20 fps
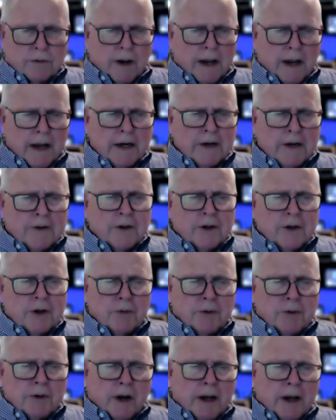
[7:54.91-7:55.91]
anything
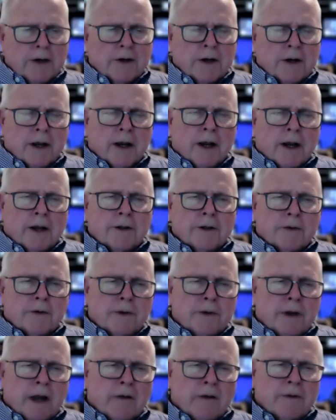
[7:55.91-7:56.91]
you would like to add that
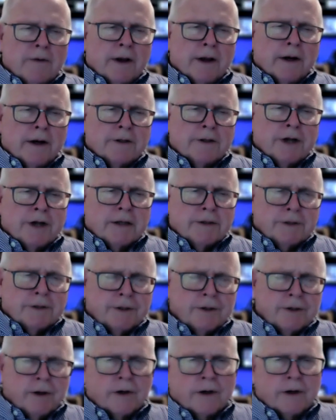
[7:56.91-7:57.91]
we haven't had a chance
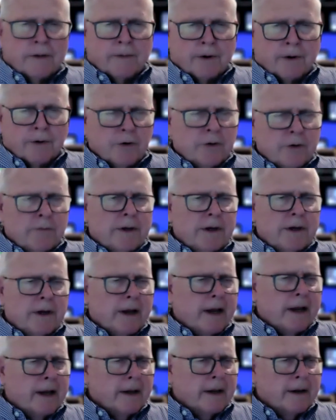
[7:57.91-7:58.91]
to talk about? Could
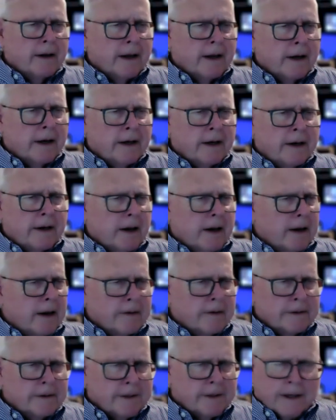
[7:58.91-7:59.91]
be
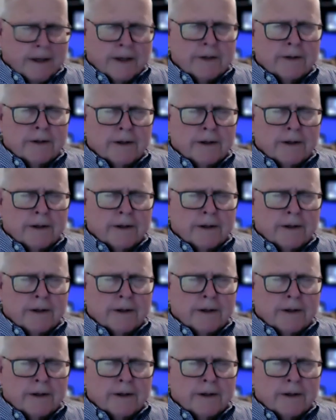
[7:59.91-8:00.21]
anything